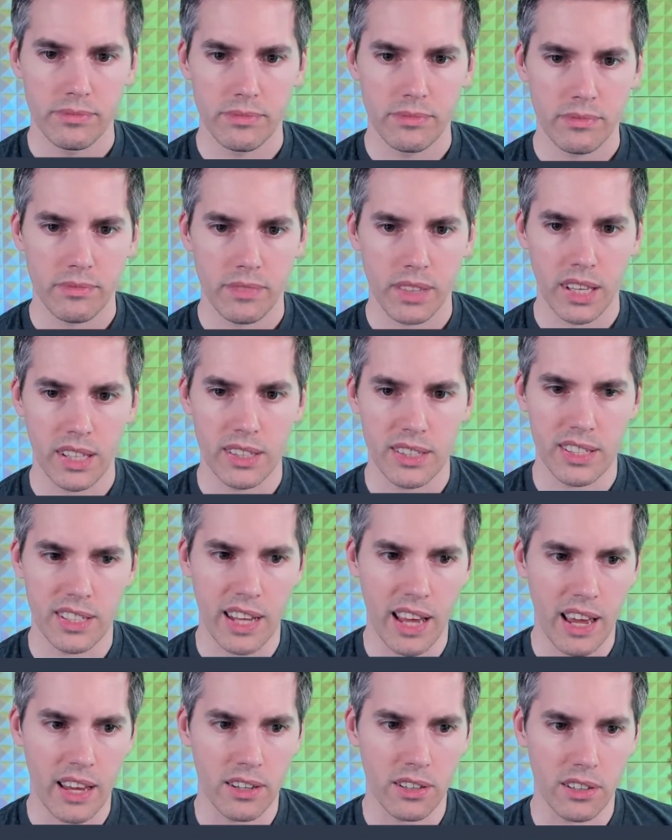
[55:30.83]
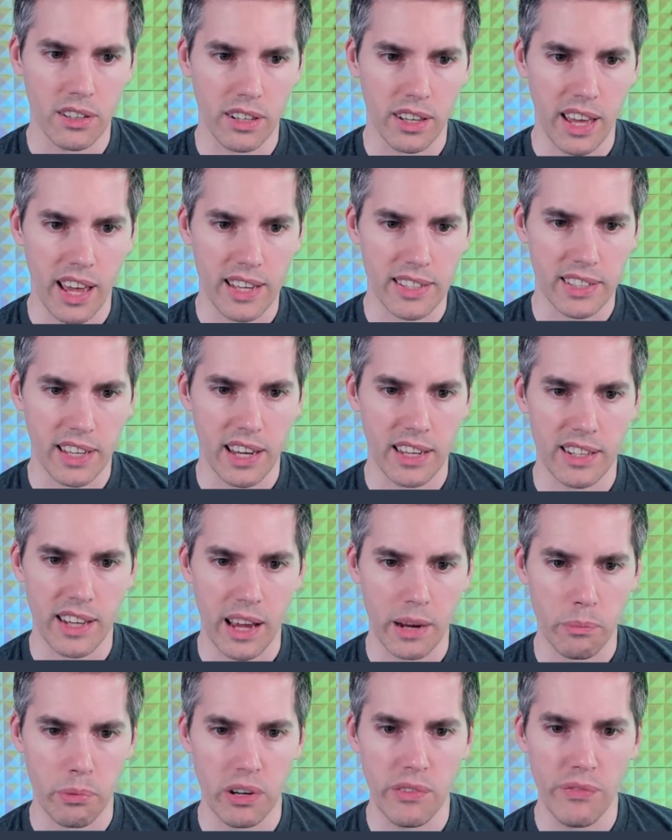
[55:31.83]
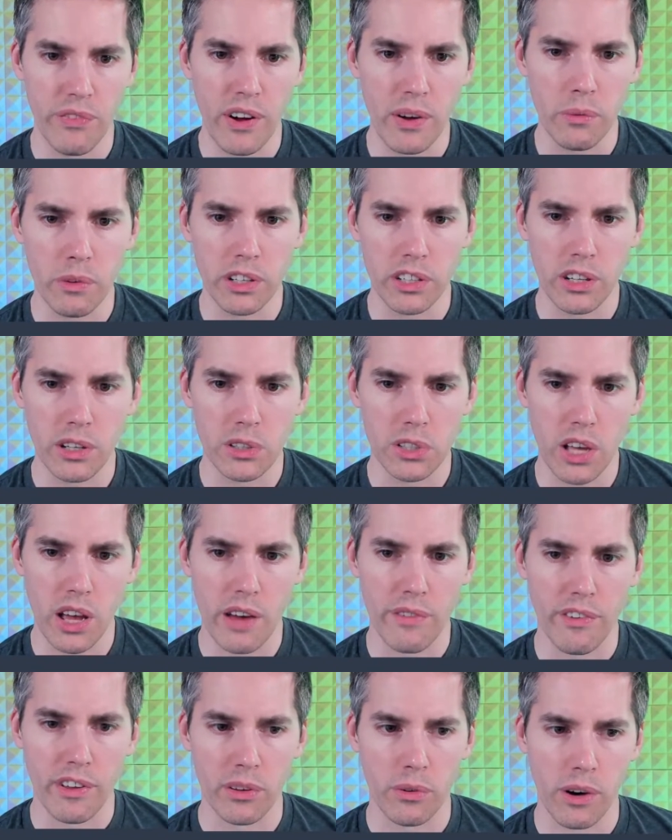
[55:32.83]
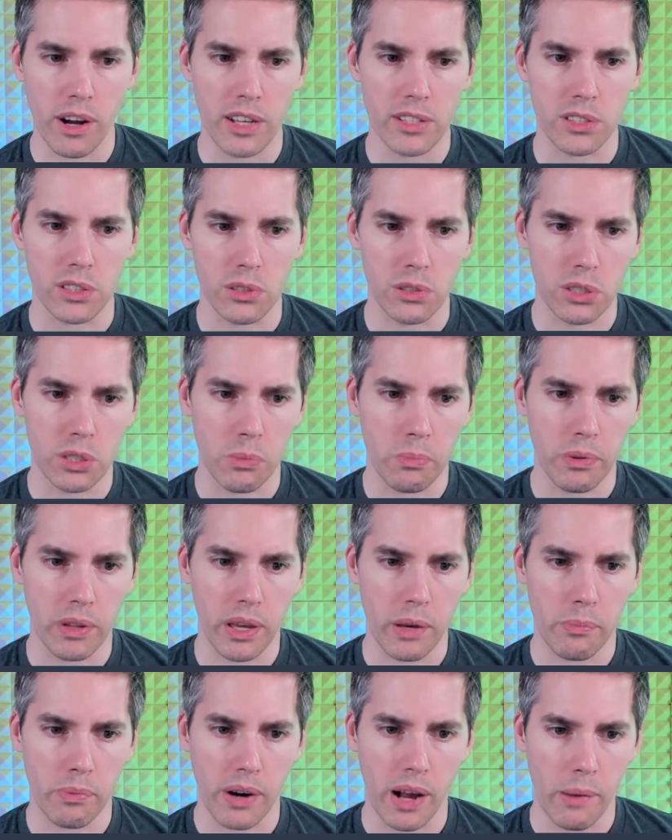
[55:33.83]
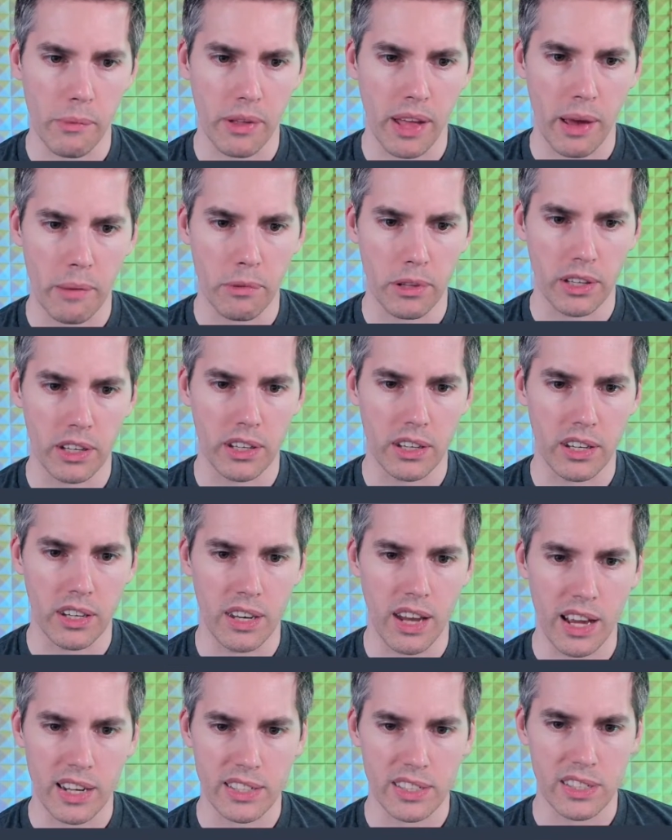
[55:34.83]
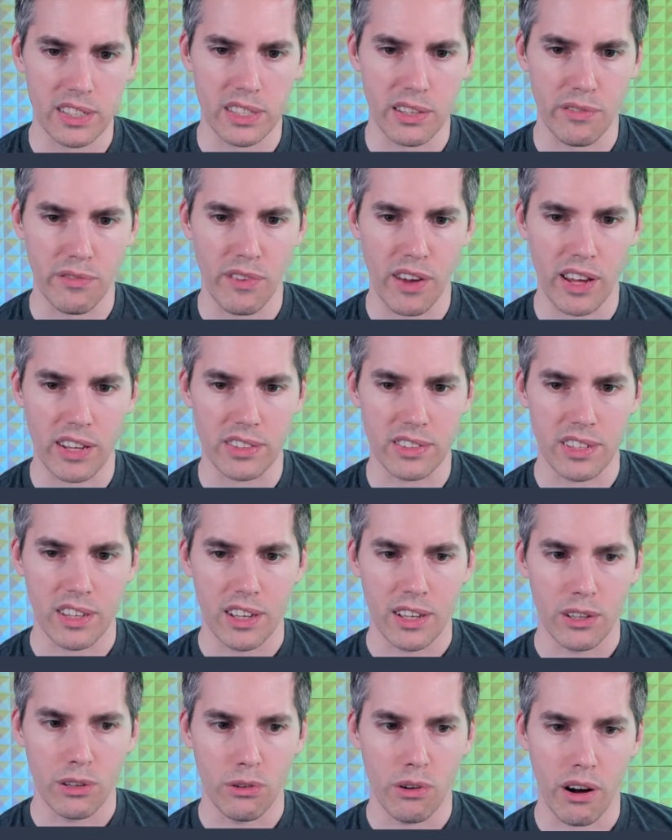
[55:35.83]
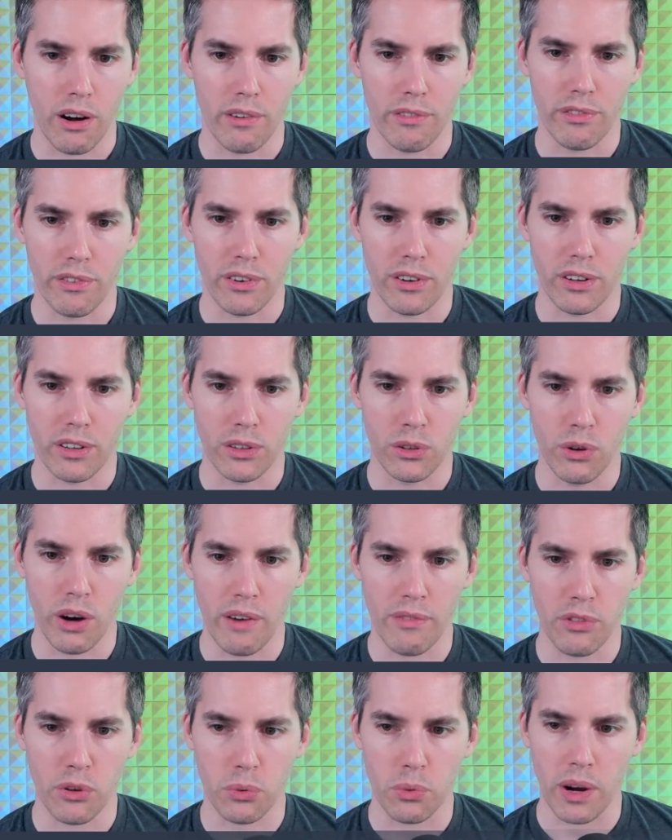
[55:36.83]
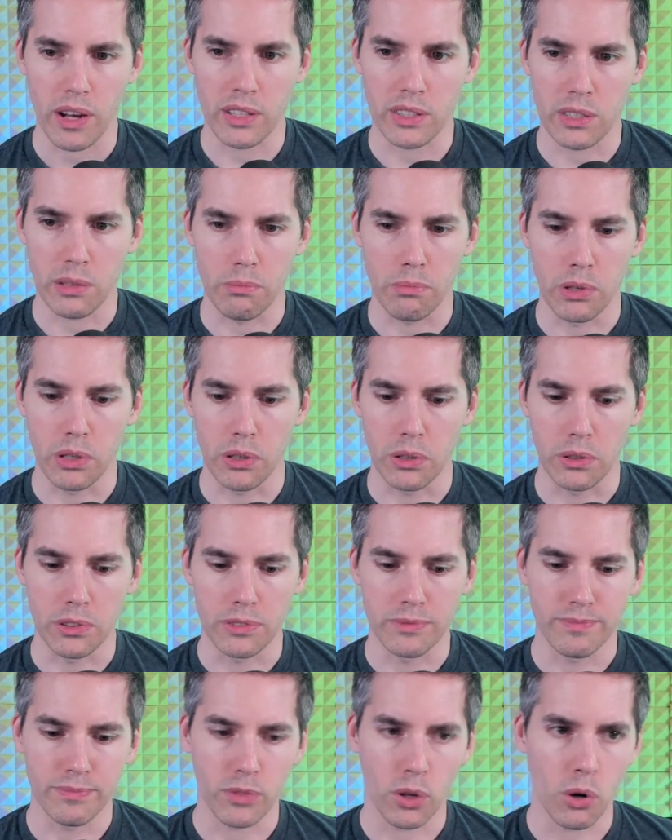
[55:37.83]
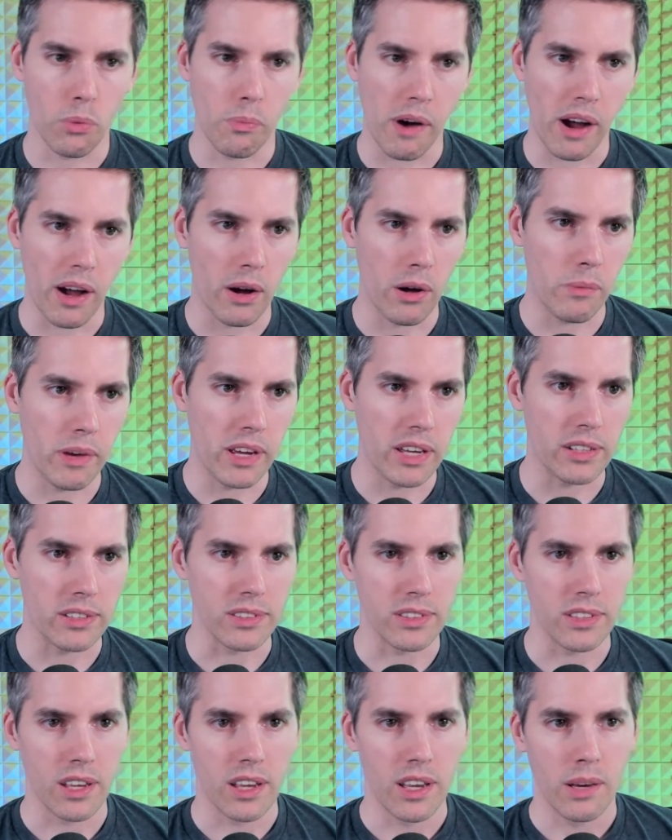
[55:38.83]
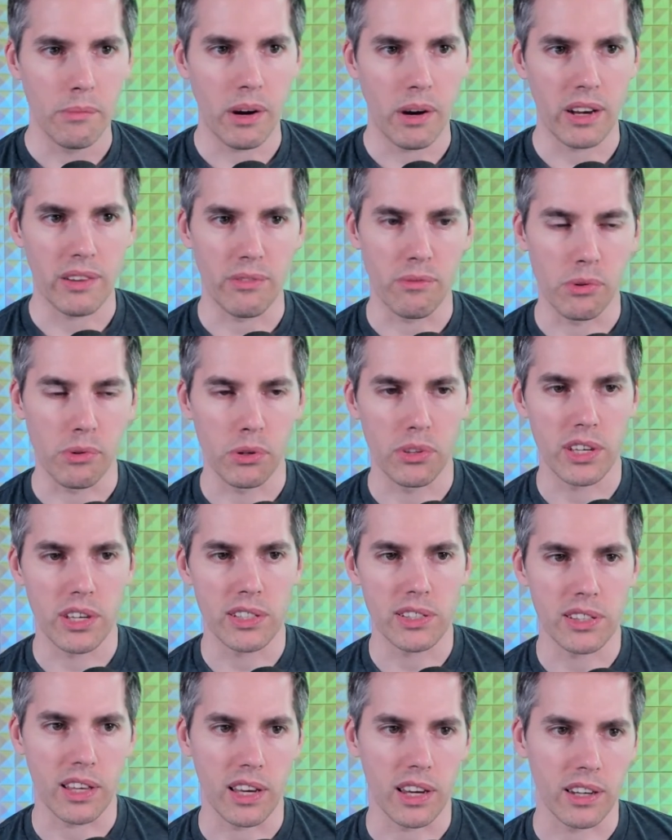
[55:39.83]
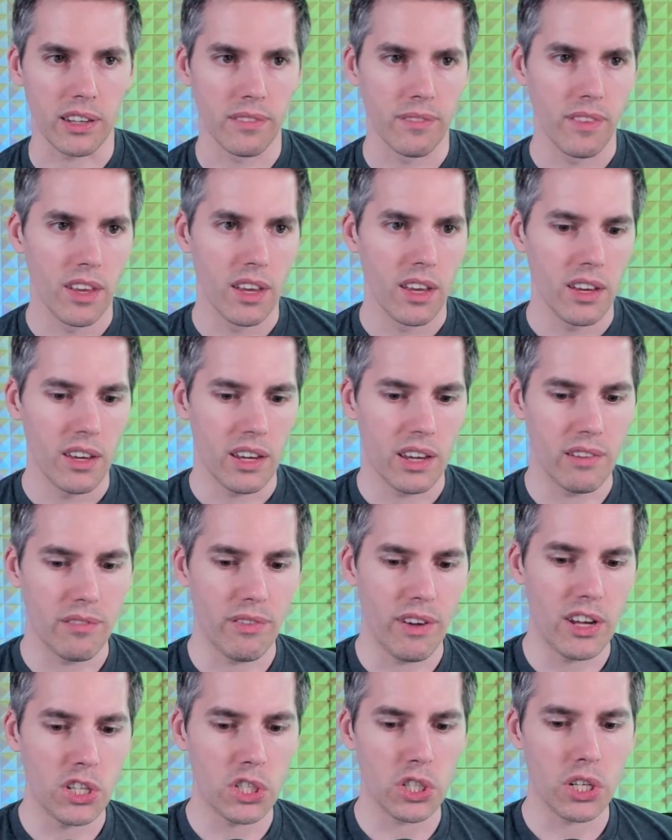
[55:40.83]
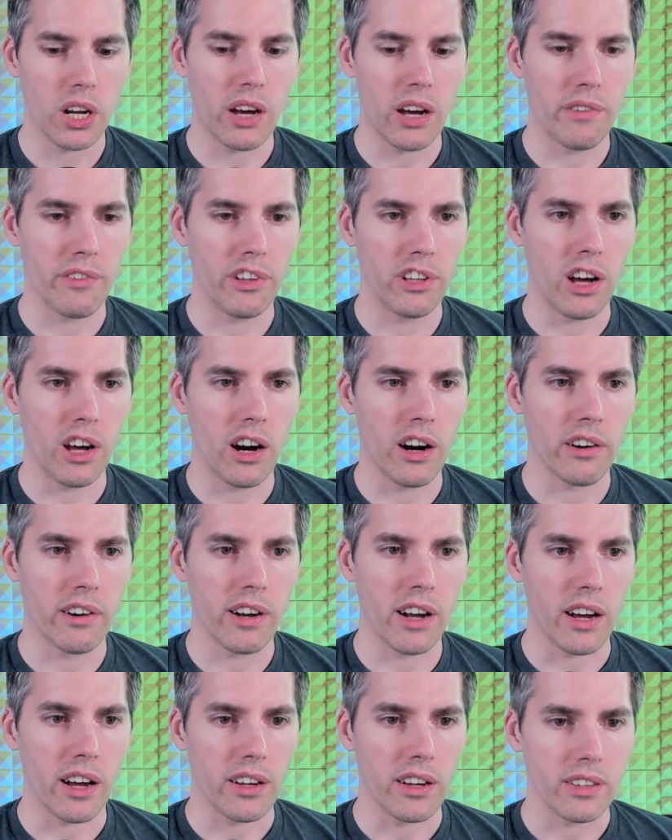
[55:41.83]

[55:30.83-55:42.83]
In standard in a Cascade deck. Pretty fun when it goes off. Otherwise, you used to play Primal Amulet in Nexus of Fate. You have the right to boo. Oh, by all means. Might even boo this thing. Invasion of Alara.